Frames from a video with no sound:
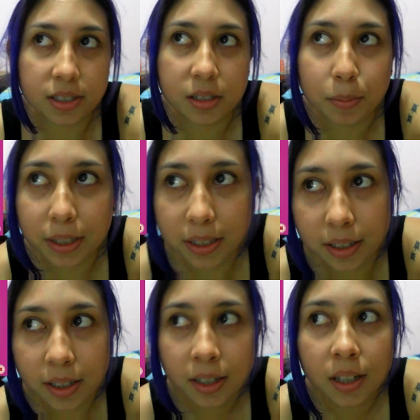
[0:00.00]
It's
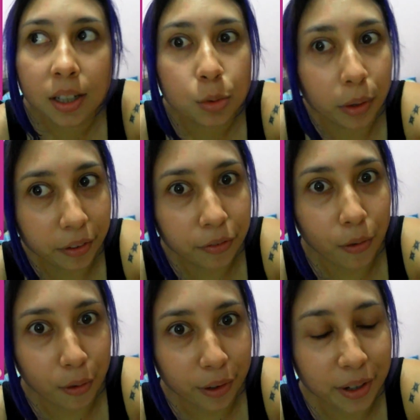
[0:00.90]
been
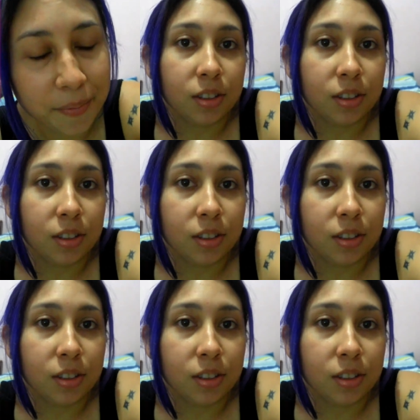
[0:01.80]
24.